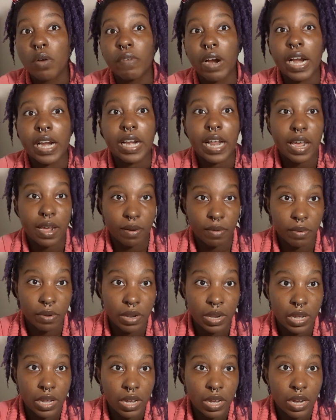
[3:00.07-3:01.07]
right now.
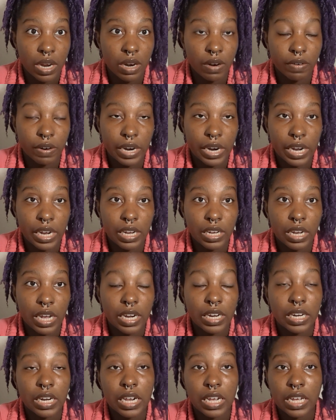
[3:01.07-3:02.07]
All right.
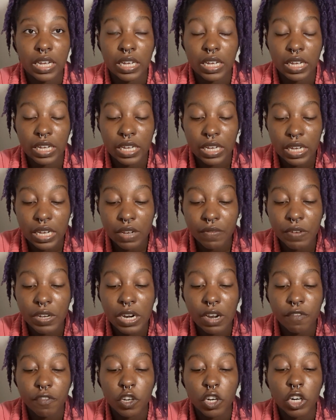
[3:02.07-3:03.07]
And even
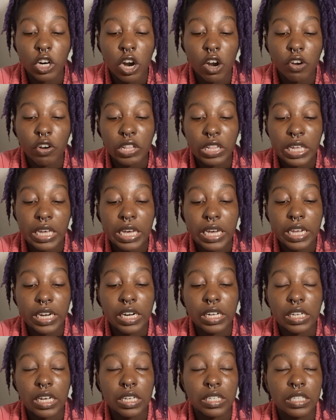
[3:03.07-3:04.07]
if you're currently
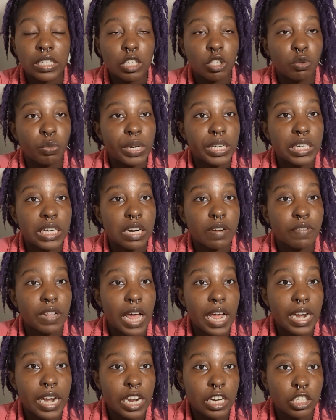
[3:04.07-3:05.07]
in a situation of
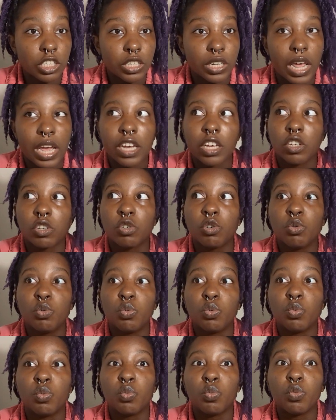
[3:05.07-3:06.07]
that nature, like,
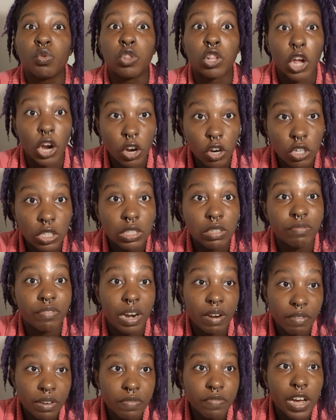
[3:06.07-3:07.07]
you learned
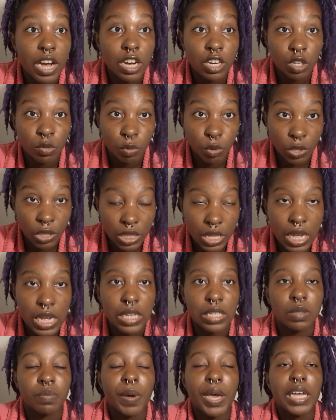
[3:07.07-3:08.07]
very valuable
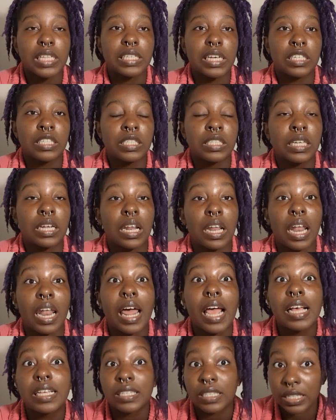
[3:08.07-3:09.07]
things. Pay attention to the
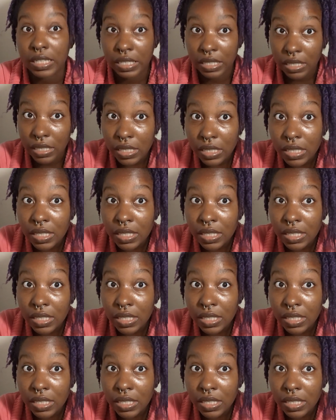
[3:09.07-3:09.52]
lessons